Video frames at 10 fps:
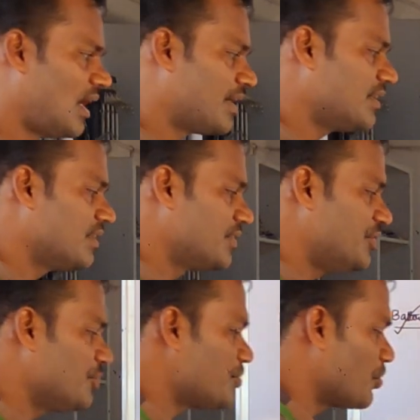and
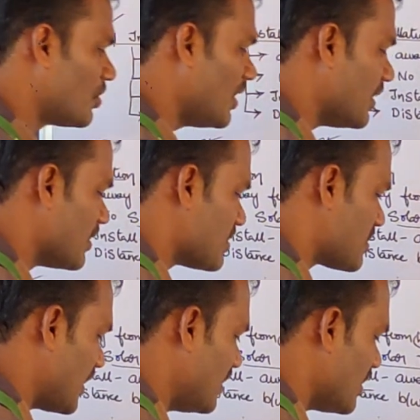use only
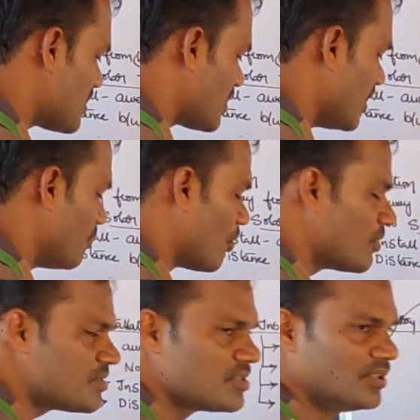stainless steel
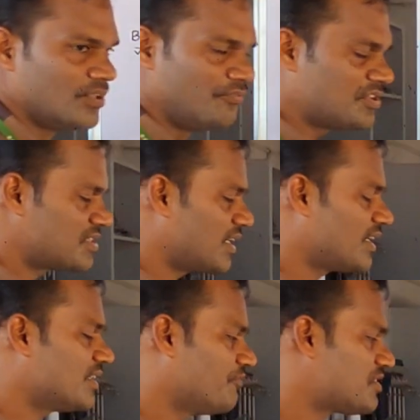boards which can